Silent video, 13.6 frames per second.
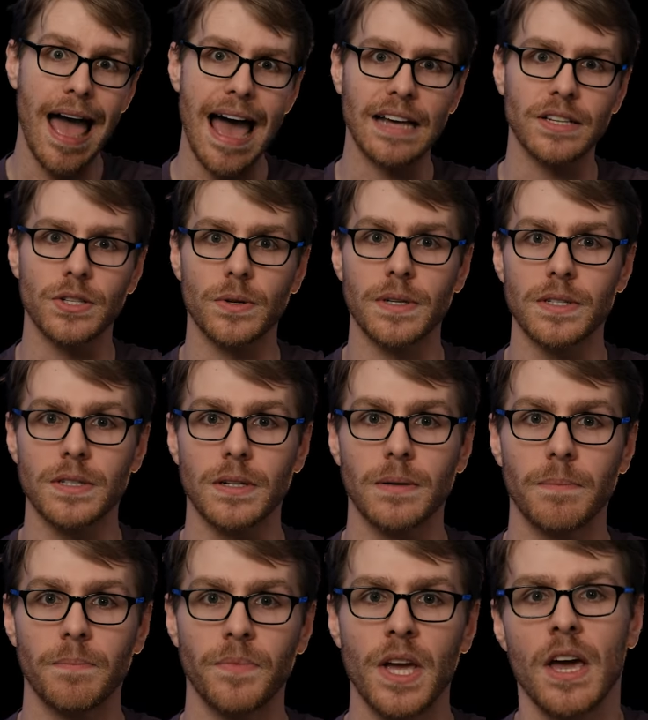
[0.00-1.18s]
asterisk.
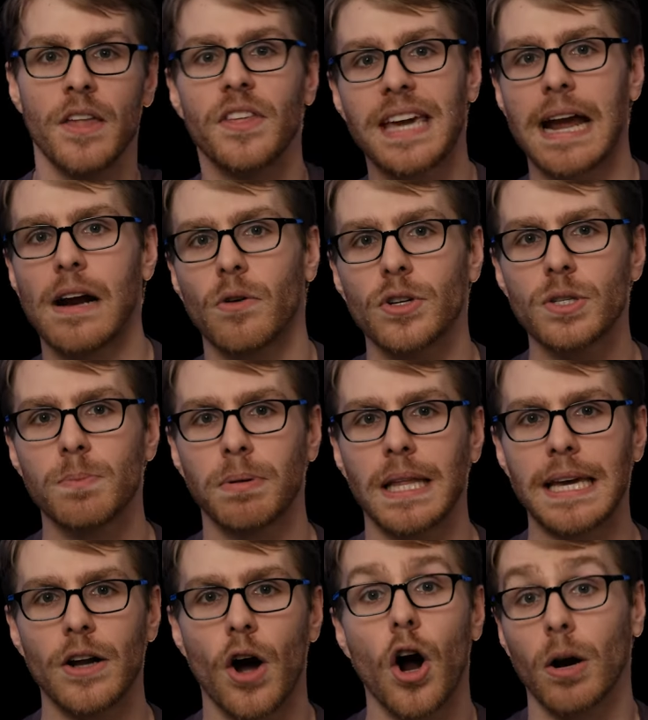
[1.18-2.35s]
The Carols,
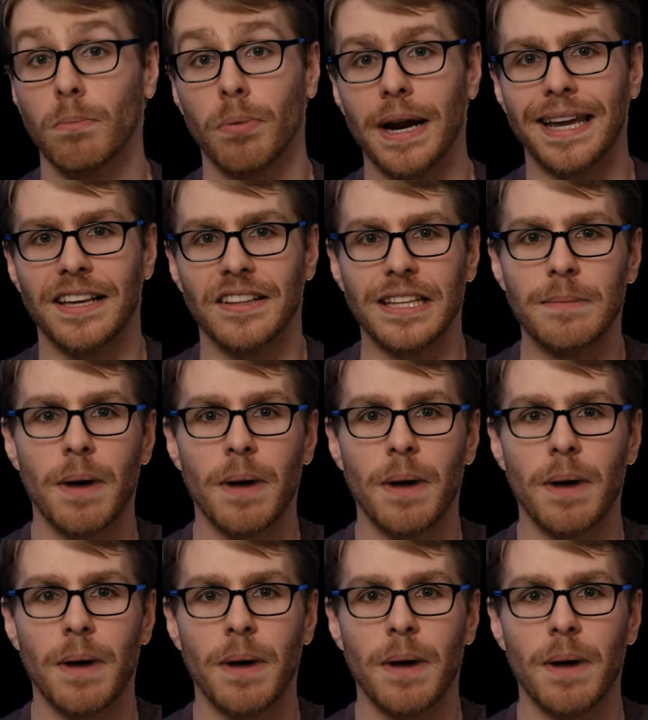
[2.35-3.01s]
played heartbreakingly